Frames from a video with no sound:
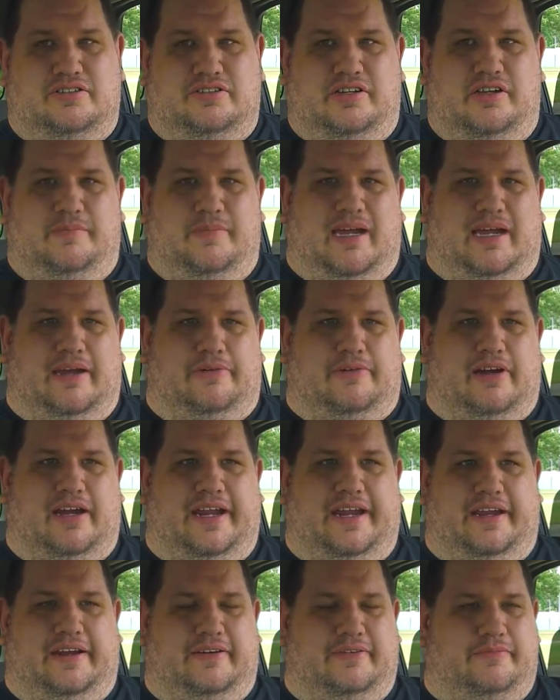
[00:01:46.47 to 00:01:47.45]
to my
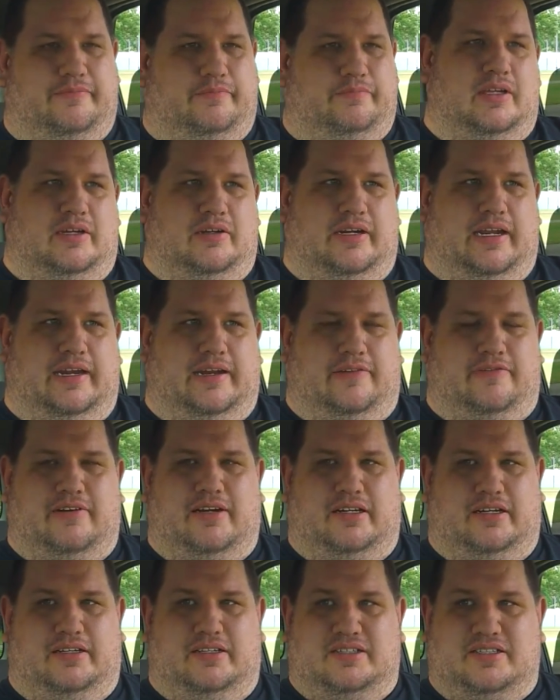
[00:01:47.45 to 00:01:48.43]
right. They're getting
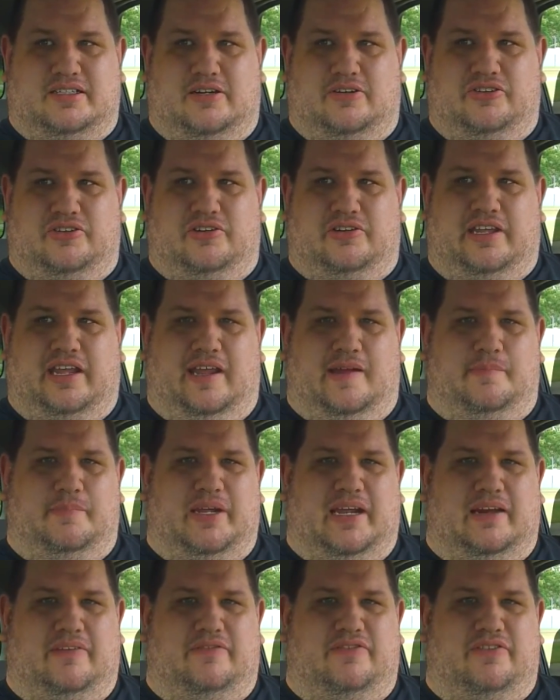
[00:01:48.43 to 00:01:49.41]
ready to start their
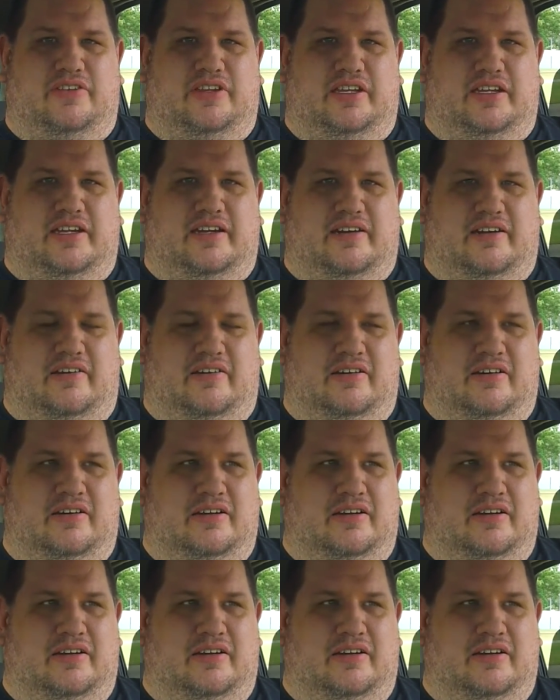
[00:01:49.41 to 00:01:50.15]
campaign for the year.